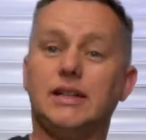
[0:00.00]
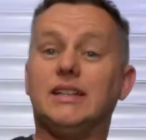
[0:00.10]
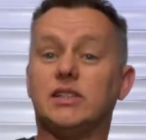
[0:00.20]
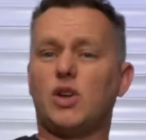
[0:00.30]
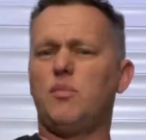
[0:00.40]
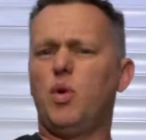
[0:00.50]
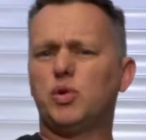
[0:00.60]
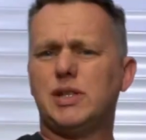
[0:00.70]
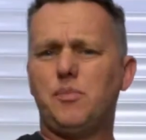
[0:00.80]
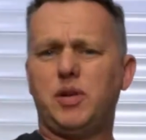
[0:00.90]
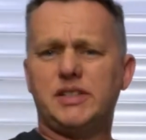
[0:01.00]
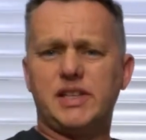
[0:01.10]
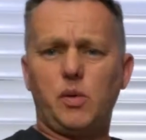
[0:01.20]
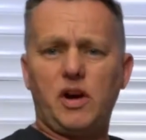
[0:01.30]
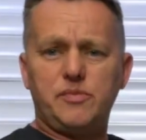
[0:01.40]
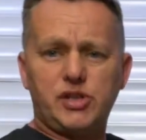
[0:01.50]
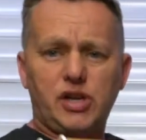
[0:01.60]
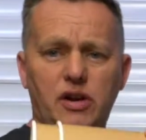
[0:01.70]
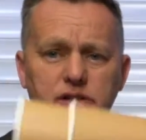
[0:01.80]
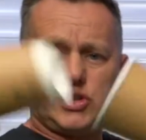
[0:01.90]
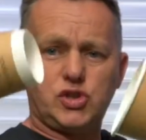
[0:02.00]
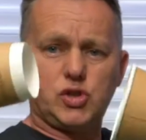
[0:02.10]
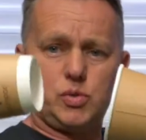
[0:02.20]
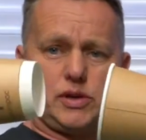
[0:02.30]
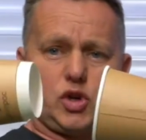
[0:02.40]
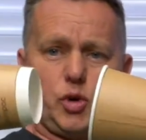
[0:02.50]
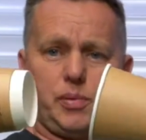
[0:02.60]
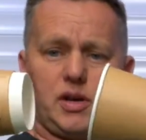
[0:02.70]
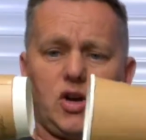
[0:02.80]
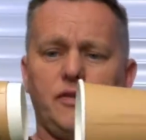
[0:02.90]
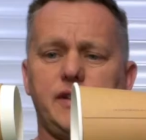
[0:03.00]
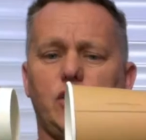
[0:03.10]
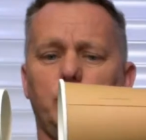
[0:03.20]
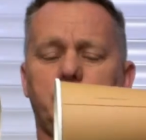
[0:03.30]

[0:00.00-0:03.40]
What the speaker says: So a more simplistic way of me showing you is just with a couple of coffee cups